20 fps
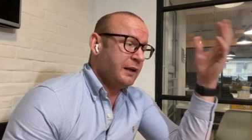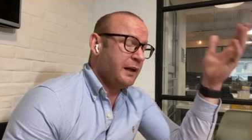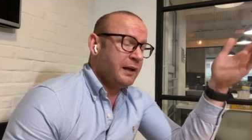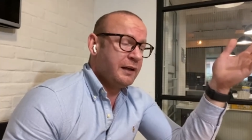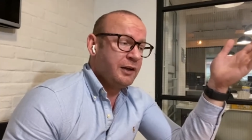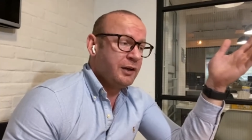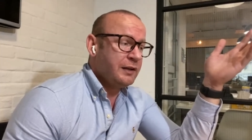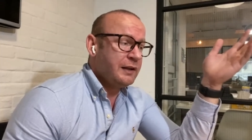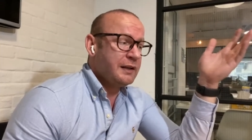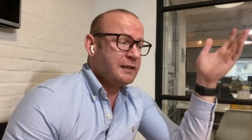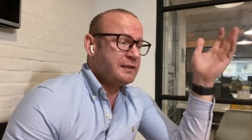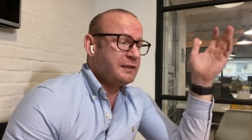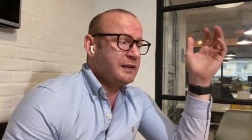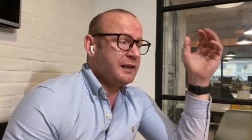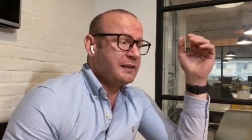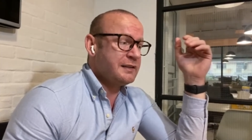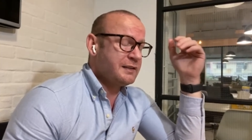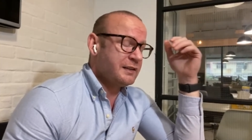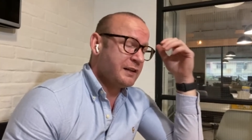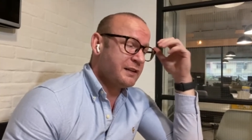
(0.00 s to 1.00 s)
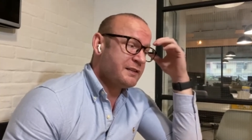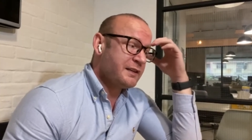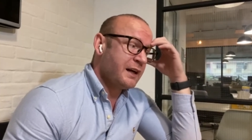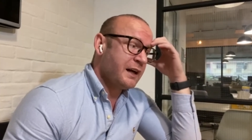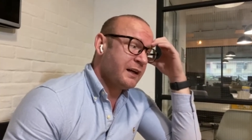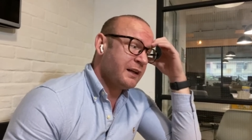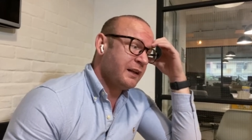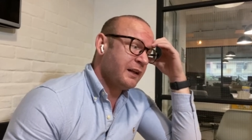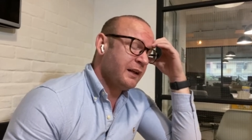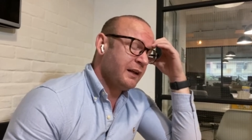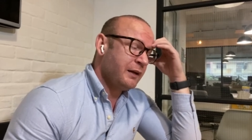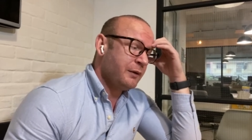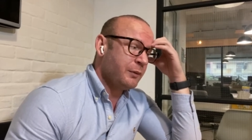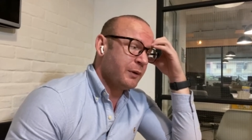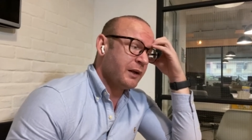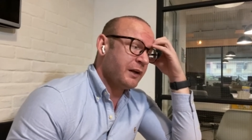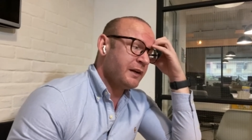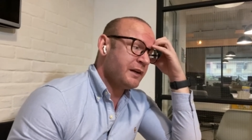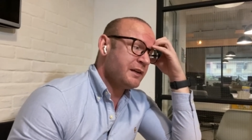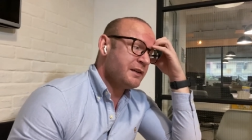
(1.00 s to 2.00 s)
no, that's exactly what
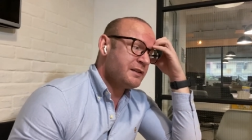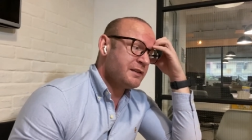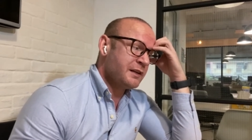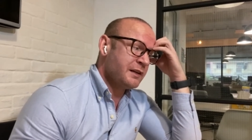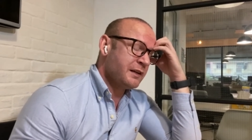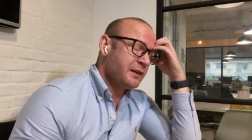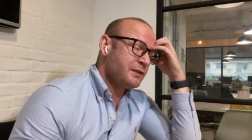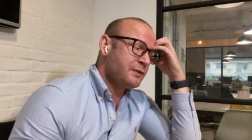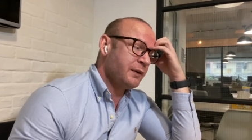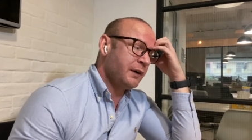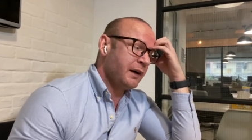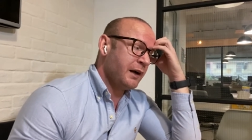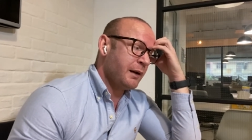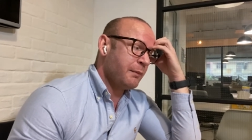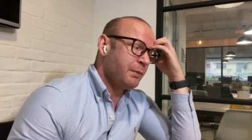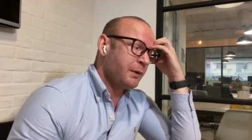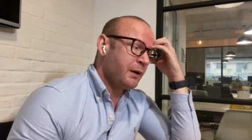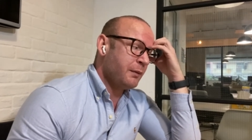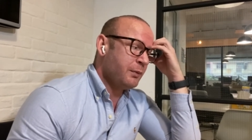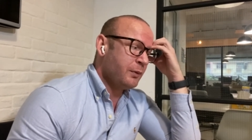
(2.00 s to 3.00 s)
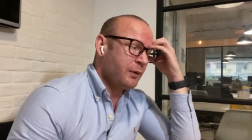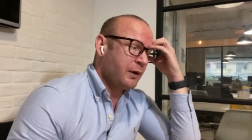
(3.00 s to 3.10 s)
it is, and that's very applicable.